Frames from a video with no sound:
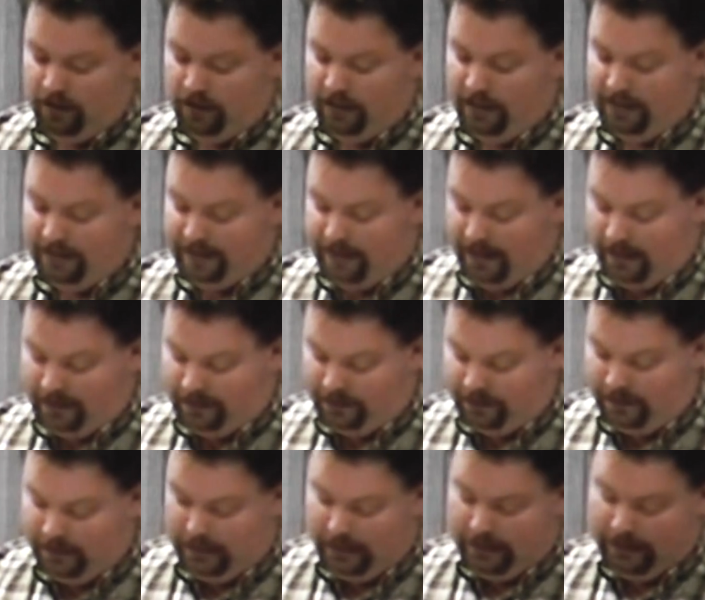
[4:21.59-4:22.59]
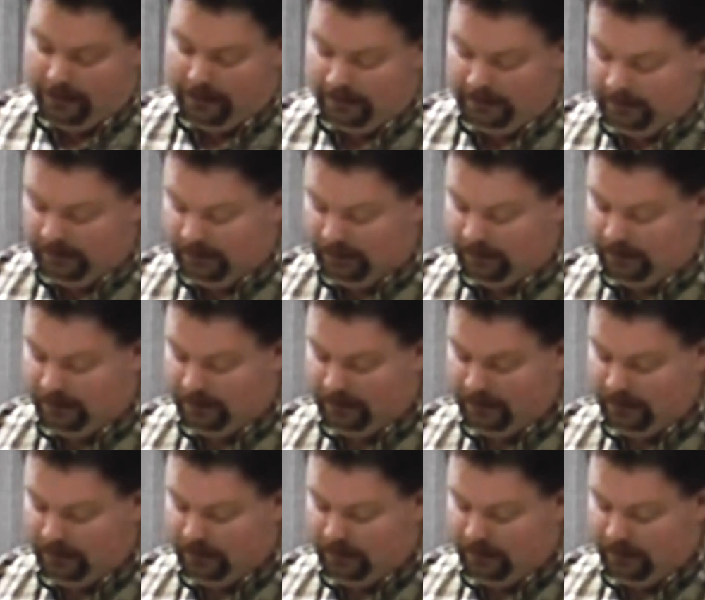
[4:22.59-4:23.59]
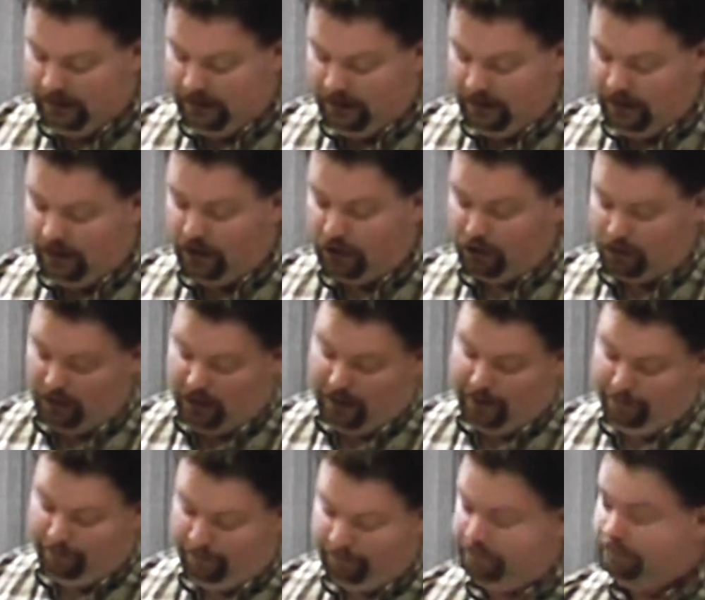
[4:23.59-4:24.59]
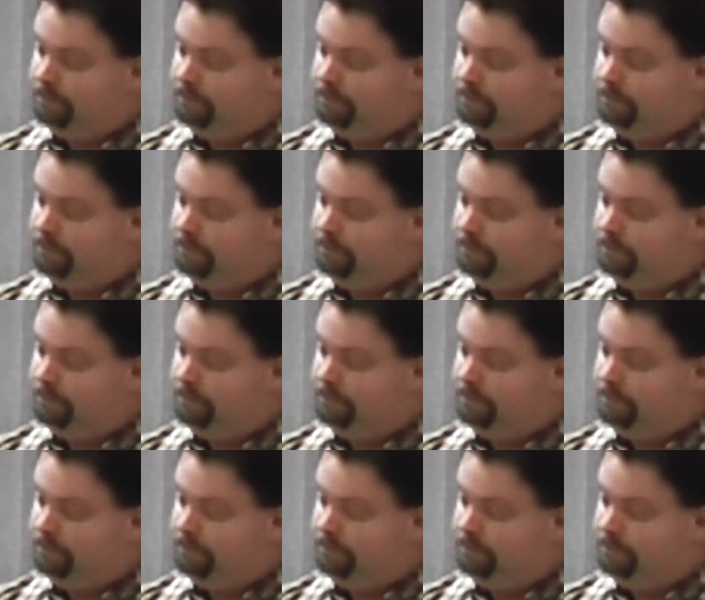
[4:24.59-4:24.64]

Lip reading: It is actually a crime.